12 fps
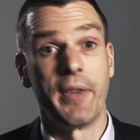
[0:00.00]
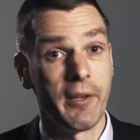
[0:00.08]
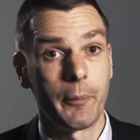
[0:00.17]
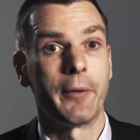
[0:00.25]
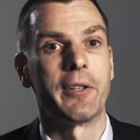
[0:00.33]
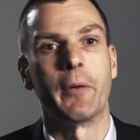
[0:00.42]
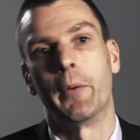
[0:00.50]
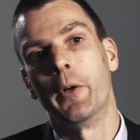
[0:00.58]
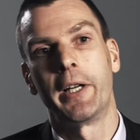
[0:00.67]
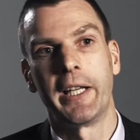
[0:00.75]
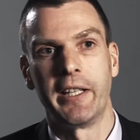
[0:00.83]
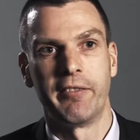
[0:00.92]
With this project, we're
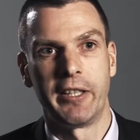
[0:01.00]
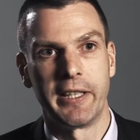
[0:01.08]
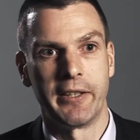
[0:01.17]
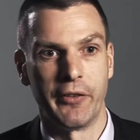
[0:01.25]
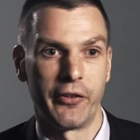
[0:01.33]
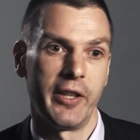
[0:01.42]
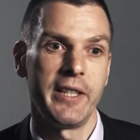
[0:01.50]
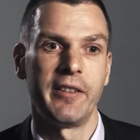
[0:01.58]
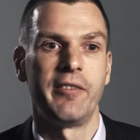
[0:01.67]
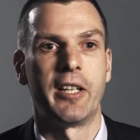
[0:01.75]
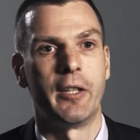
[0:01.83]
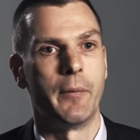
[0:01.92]
working in a very constrained
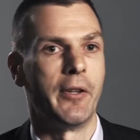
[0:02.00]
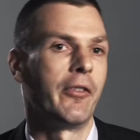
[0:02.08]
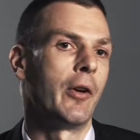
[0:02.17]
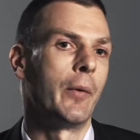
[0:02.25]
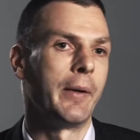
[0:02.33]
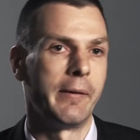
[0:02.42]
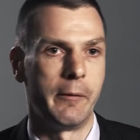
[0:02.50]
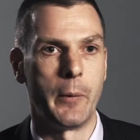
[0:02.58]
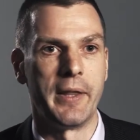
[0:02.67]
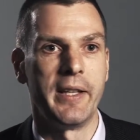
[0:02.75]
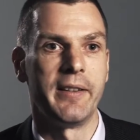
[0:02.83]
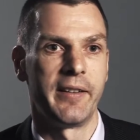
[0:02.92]
environment, so we're
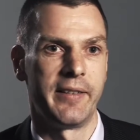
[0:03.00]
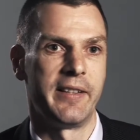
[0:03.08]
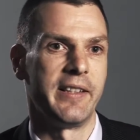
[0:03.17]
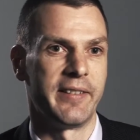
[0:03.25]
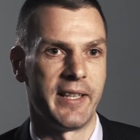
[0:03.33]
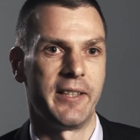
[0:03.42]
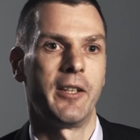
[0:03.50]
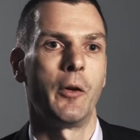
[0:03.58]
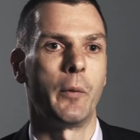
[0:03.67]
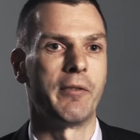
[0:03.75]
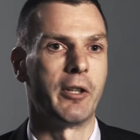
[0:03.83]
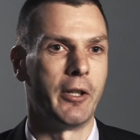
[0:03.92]
within the city
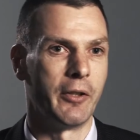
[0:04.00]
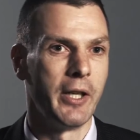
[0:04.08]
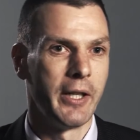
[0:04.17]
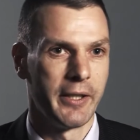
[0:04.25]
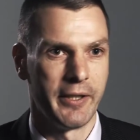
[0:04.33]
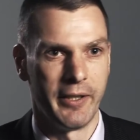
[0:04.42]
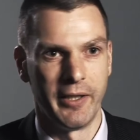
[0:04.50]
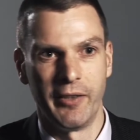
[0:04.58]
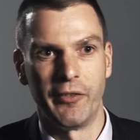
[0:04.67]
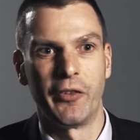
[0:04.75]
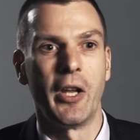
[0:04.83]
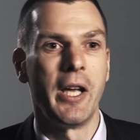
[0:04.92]
centre. We've got
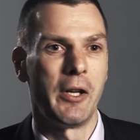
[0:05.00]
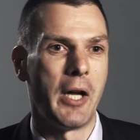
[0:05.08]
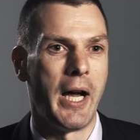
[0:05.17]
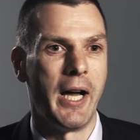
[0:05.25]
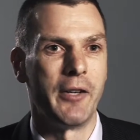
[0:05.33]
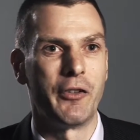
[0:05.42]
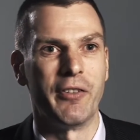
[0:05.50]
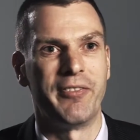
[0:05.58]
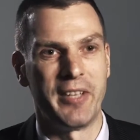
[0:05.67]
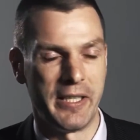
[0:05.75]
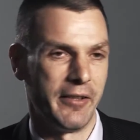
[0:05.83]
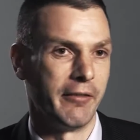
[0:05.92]
curves to
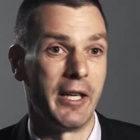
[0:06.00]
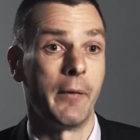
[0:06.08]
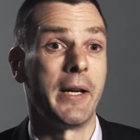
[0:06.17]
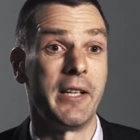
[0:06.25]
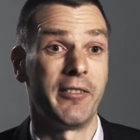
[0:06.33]
fit the railway